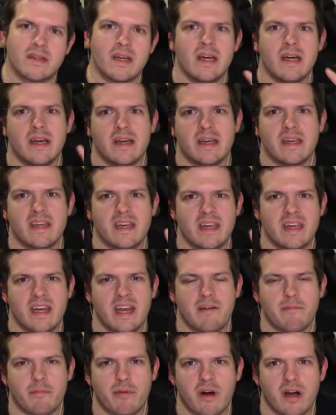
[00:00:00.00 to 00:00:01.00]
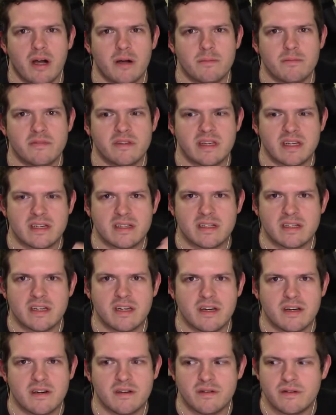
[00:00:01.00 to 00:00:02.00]
He'd have problems. Like,
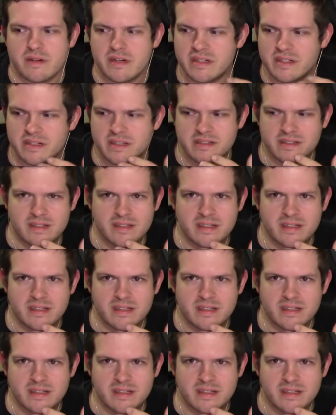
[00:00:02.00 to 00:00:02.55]
it just,